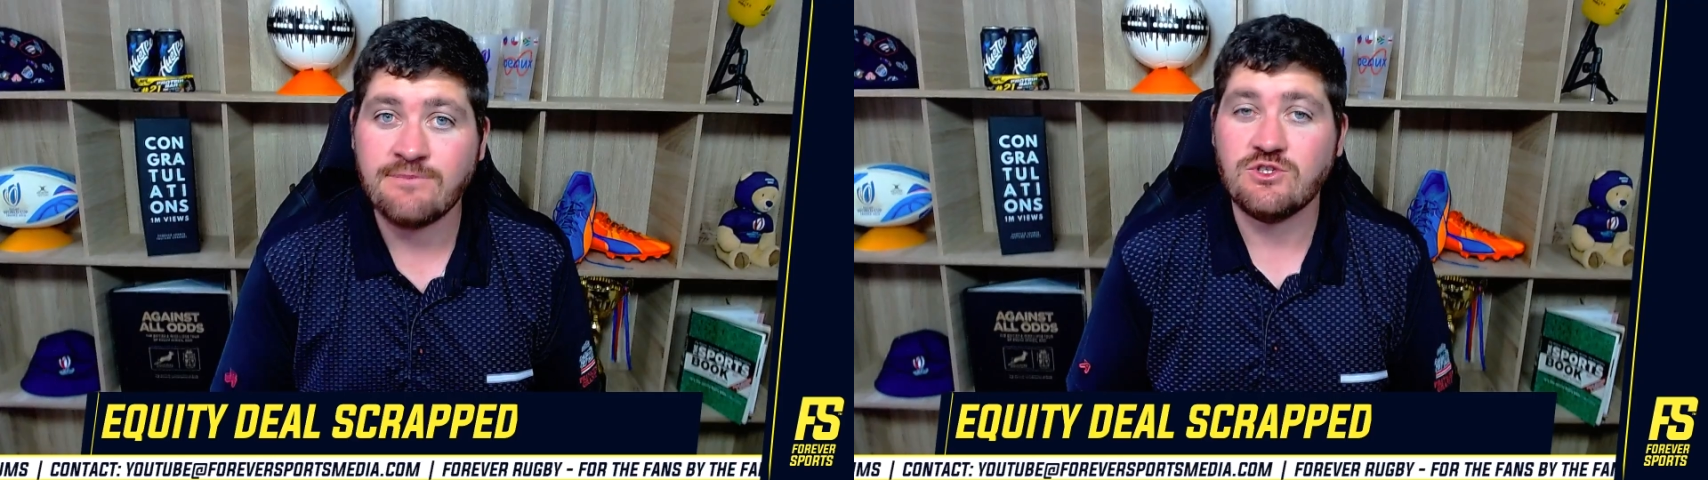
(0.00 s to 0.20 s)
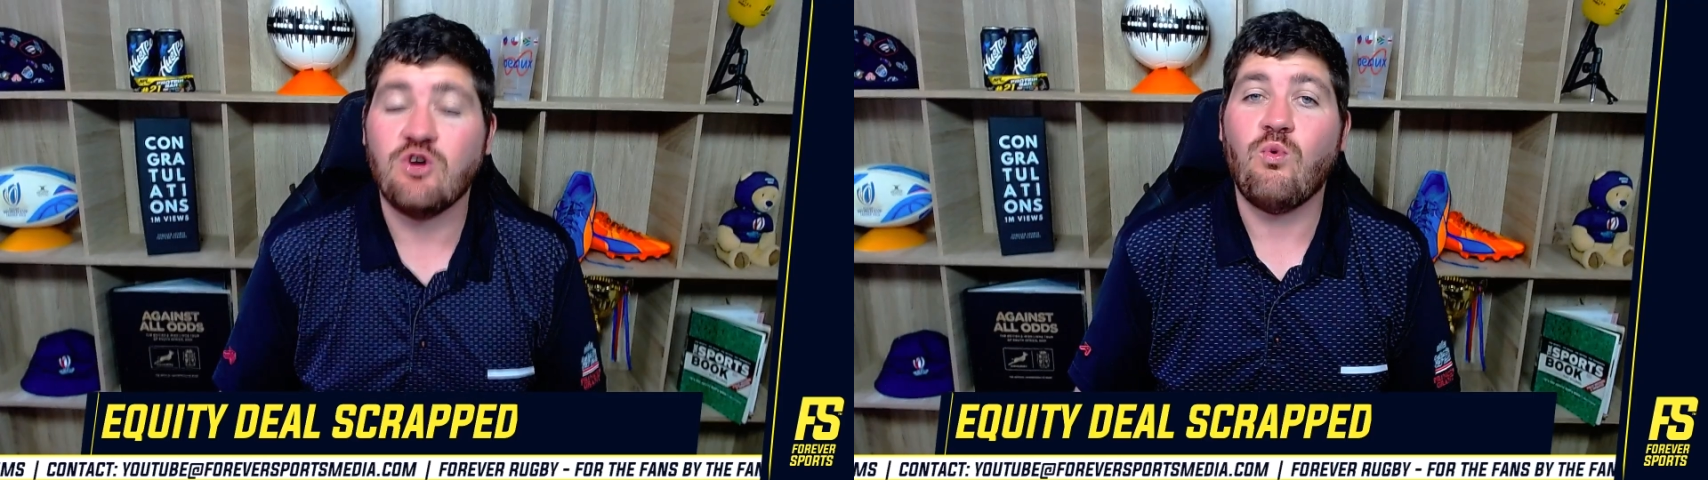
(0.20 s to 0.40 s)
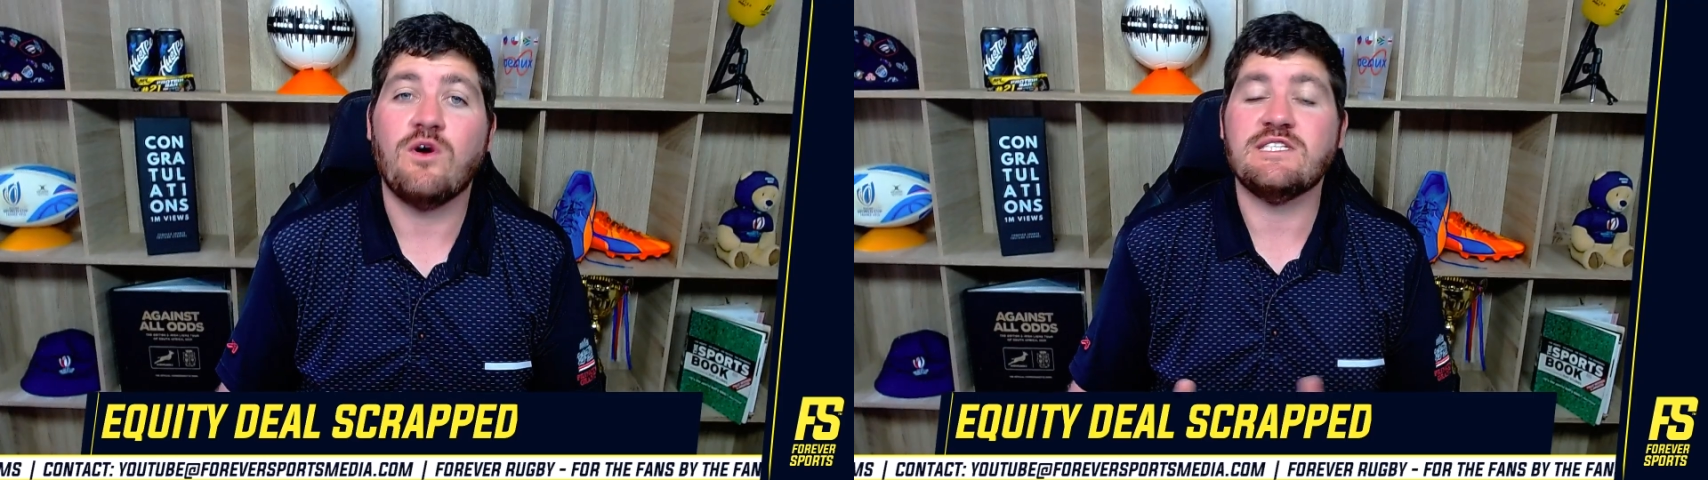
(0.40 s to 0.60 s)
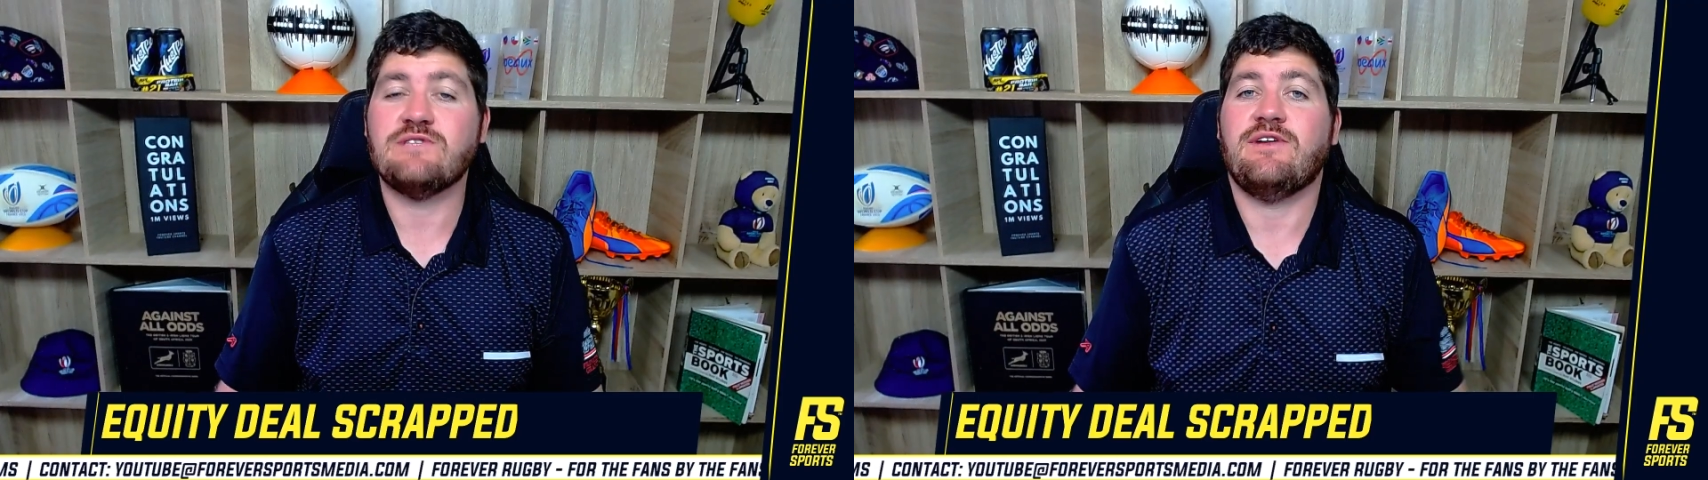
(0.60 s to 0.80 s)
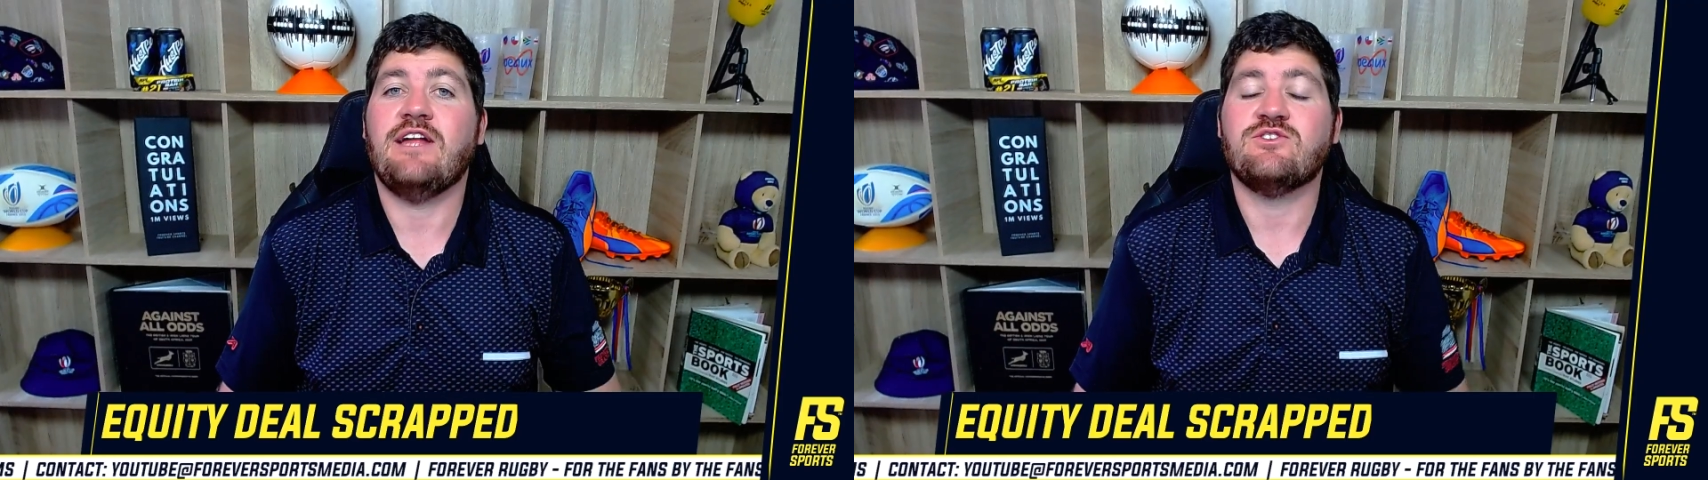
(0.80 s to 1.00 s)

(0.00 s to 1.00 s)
what is the financial